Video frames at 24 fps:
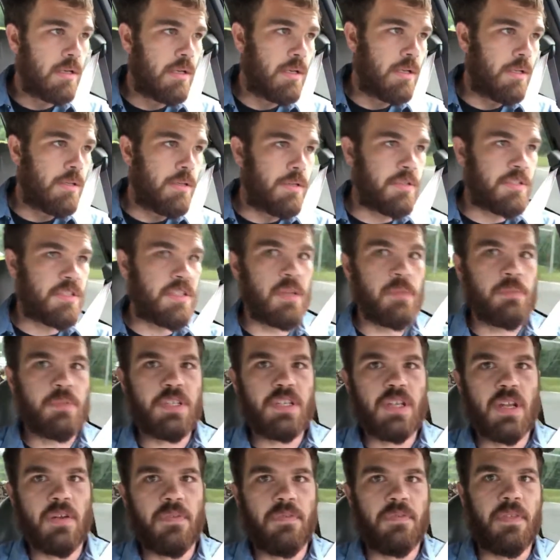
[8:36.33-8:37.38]
There's some
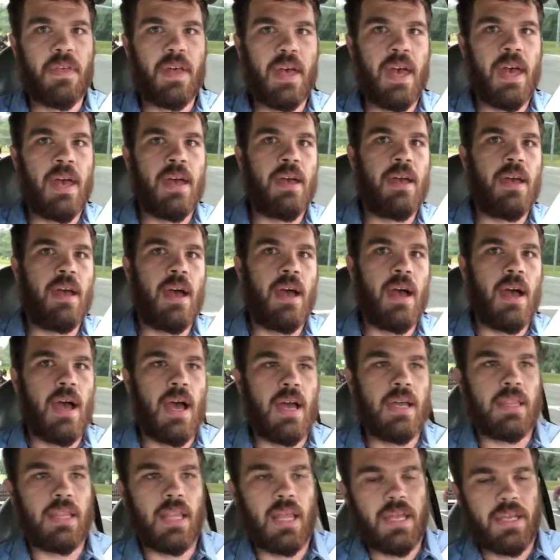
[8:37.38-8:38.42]
stuff that I'd
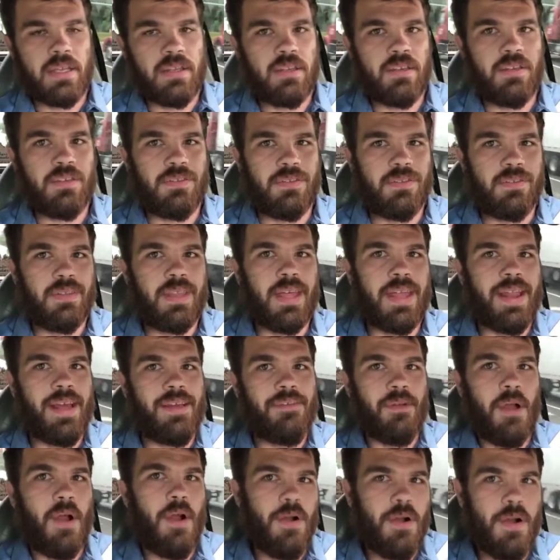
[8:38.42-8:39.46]
like to, that I've
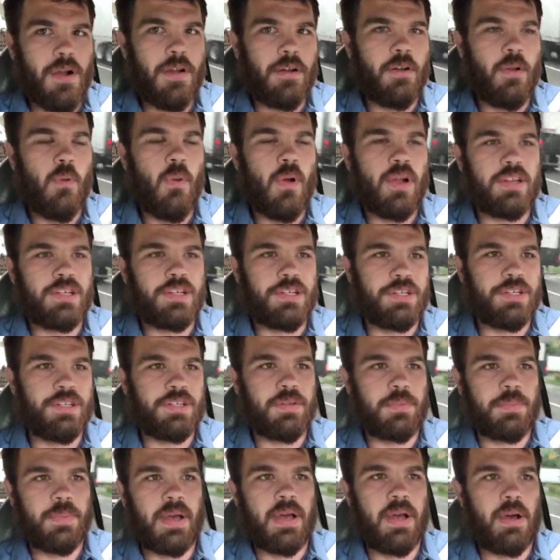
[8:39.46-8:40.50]
heard questions
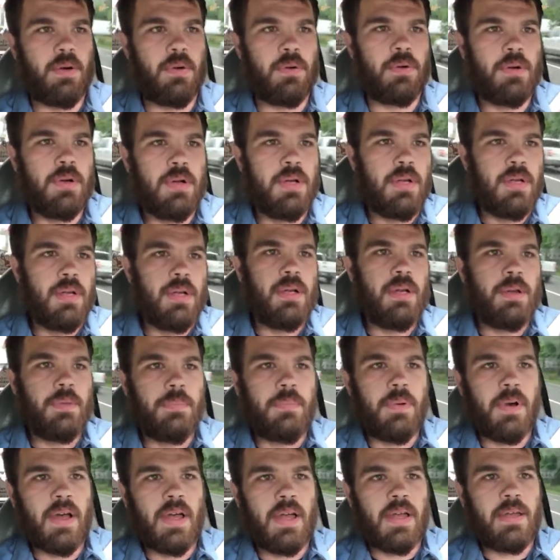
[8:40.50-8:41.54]
about,
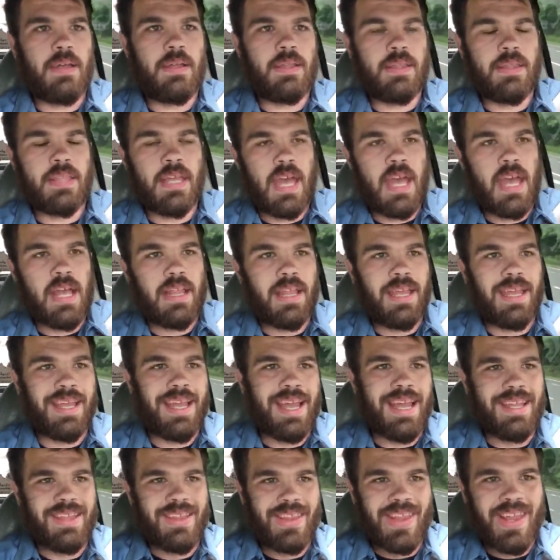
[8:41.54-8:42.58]
but that,
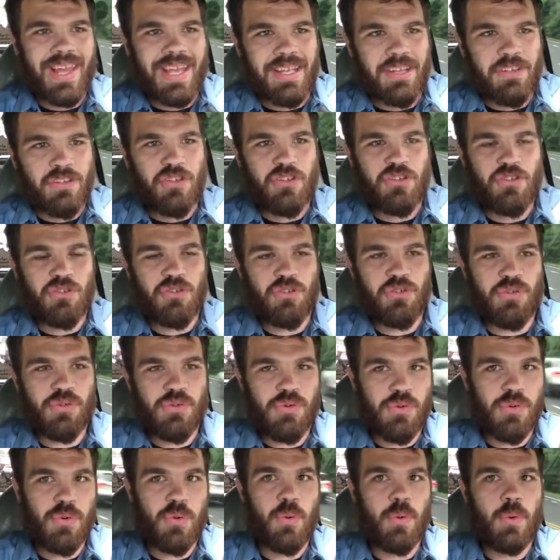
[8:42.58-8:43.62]
like, I'd like to
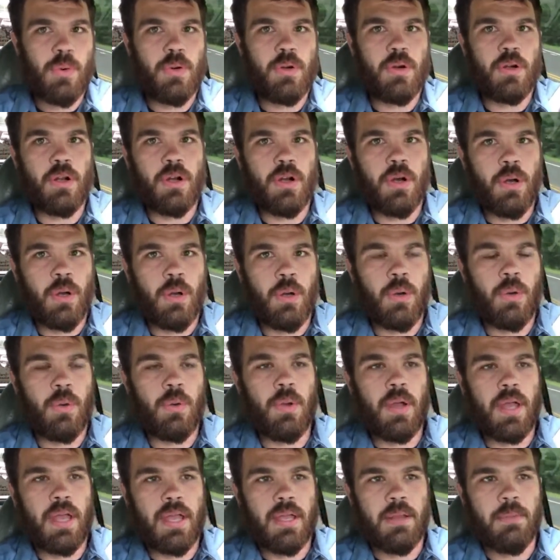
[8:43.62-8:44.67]

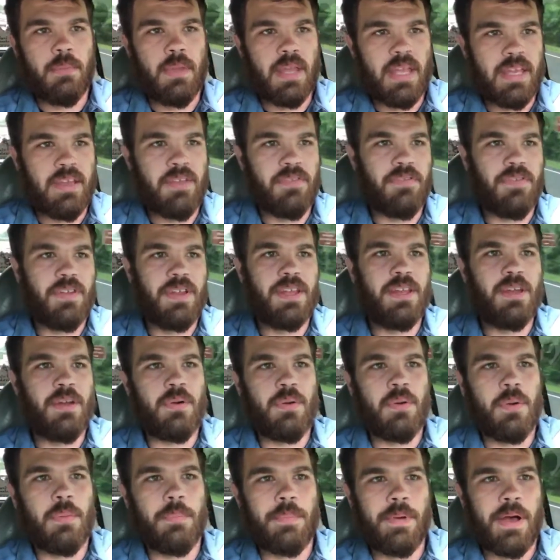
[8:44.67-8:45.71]
go and make a
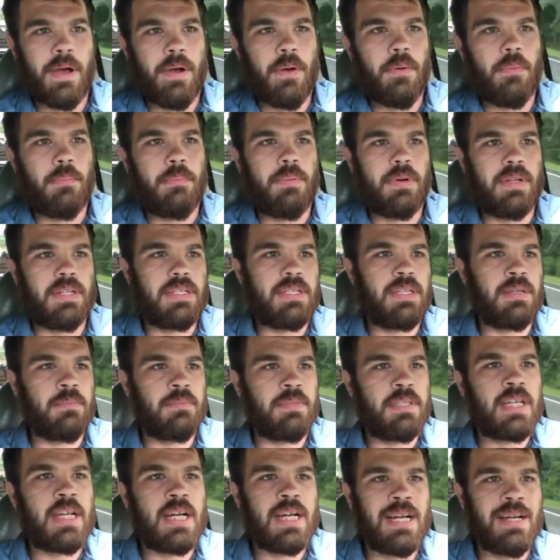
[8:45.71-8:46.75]
video about, but
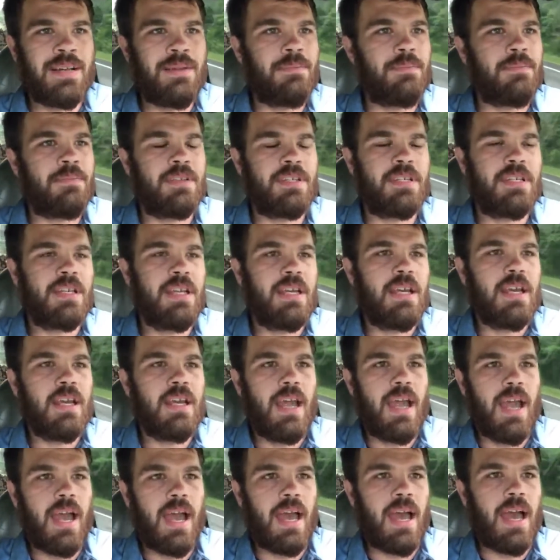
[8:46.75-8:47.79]
sometimes
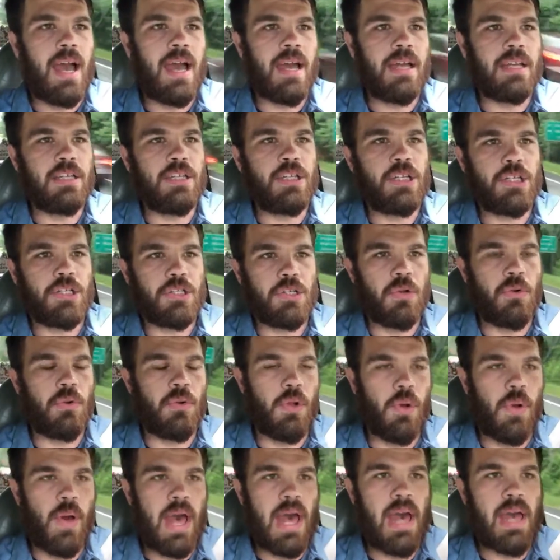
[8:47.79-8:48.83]
I just don't
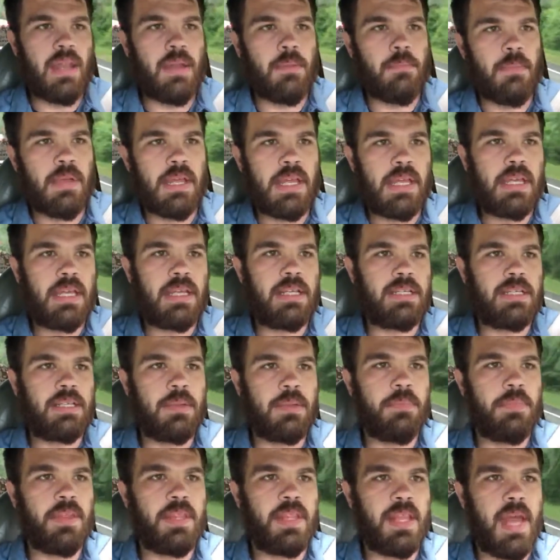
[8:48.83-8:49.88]
know how to make it
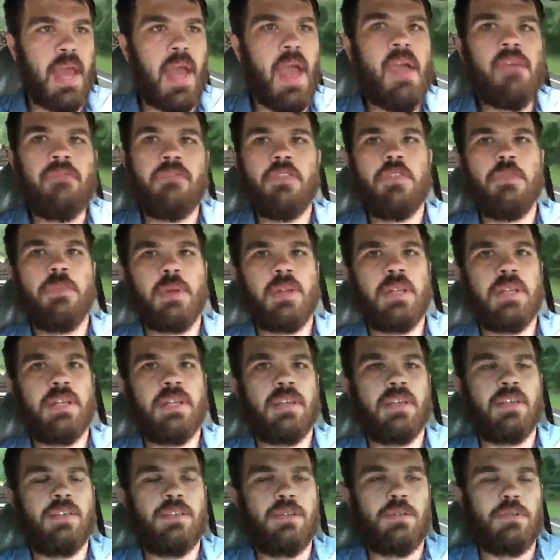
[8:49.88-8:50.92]
something that
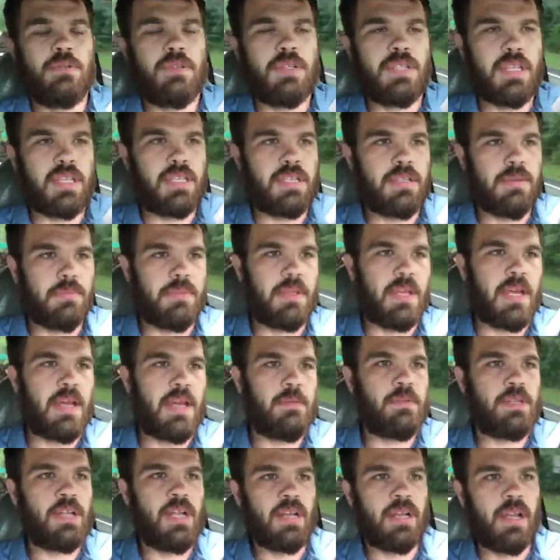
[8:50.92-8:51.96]
everybody can use. Like,
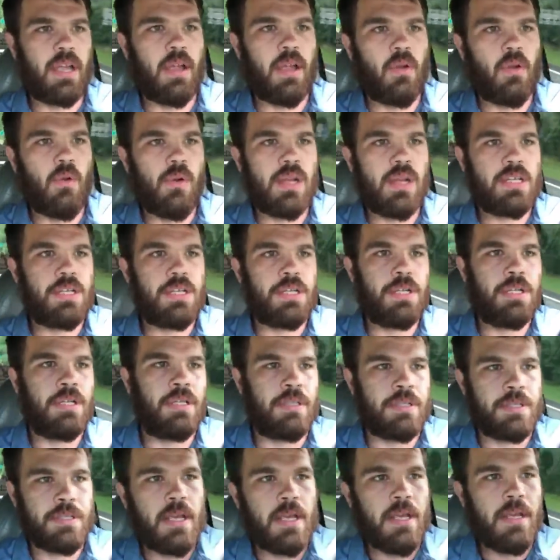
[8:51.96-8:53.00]
sometimes I'll get
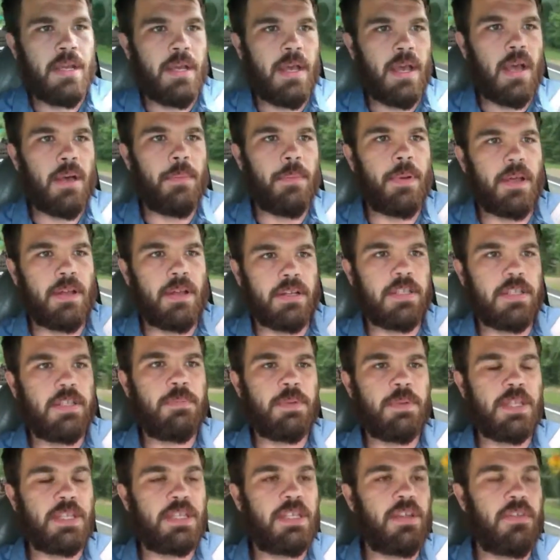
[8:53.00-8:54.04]
questioned about a
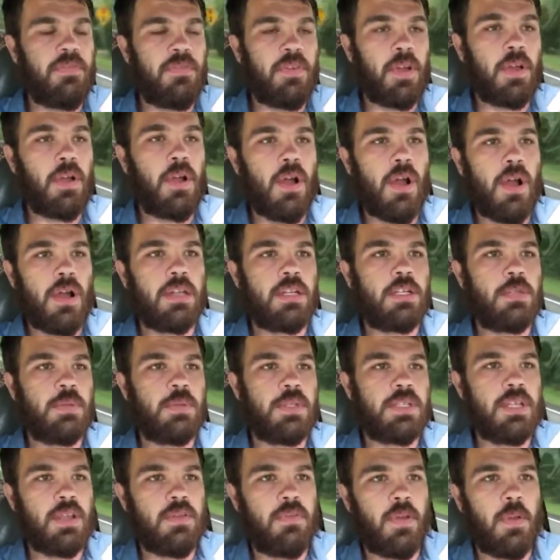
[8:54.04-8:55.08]
specific car, a
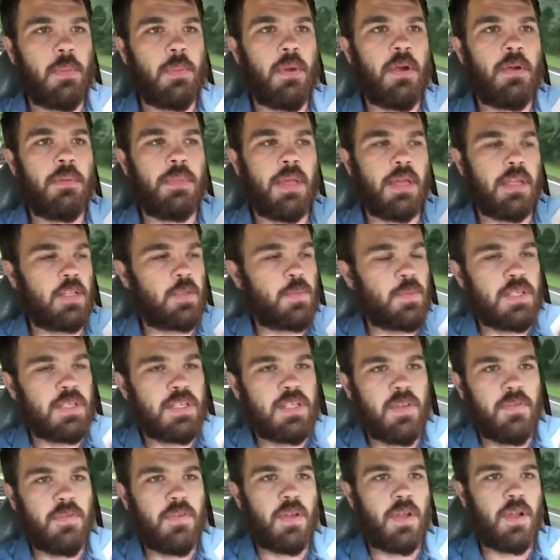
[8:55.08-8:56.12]
specific problem that a
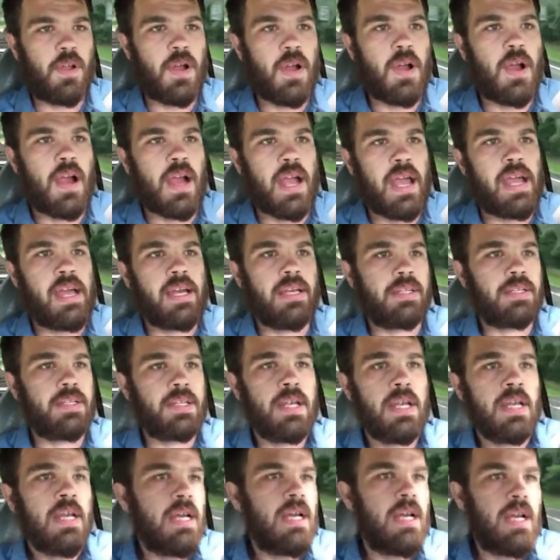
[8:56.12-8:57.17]
specific car has,
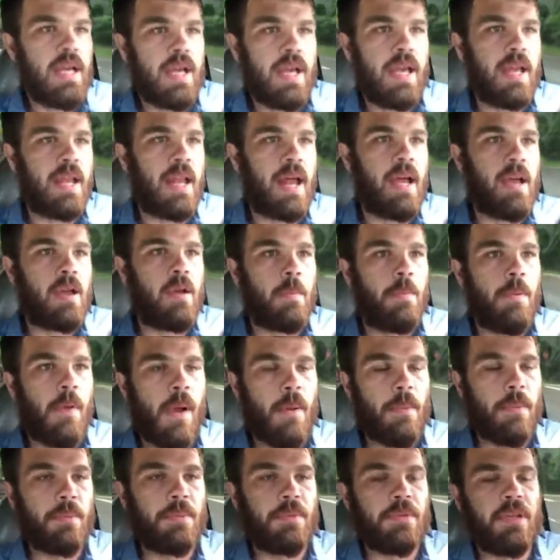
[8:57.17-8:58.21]
and I could
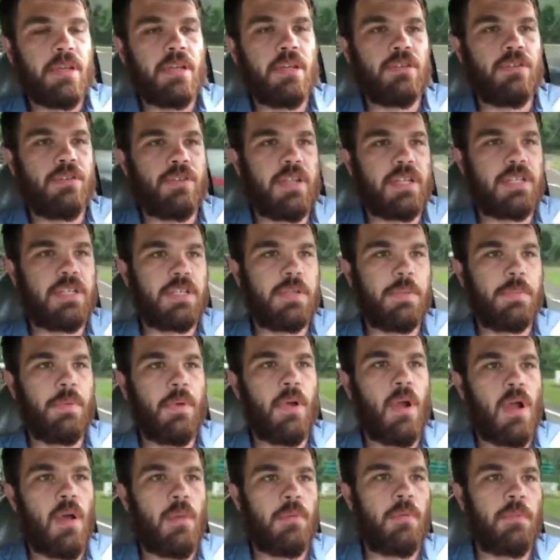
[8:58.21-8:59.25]
probably address the
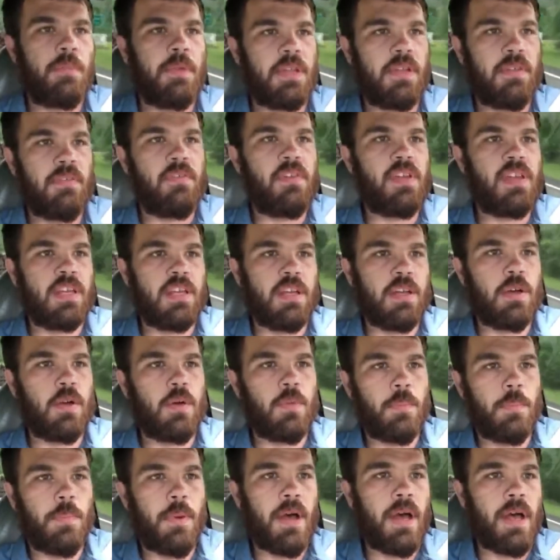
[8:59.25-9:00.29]
problem in a video,
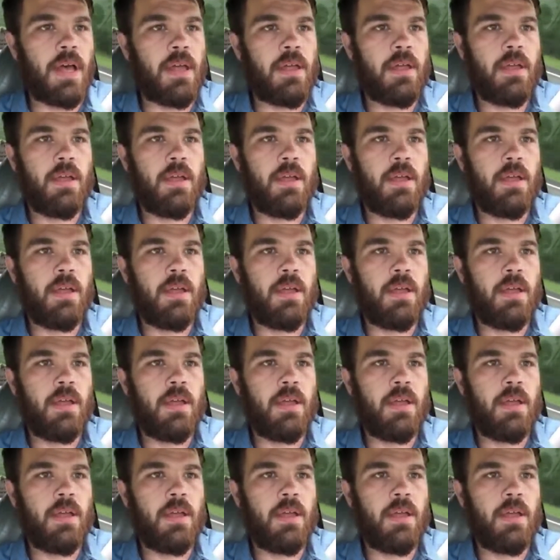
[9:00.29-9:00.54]
but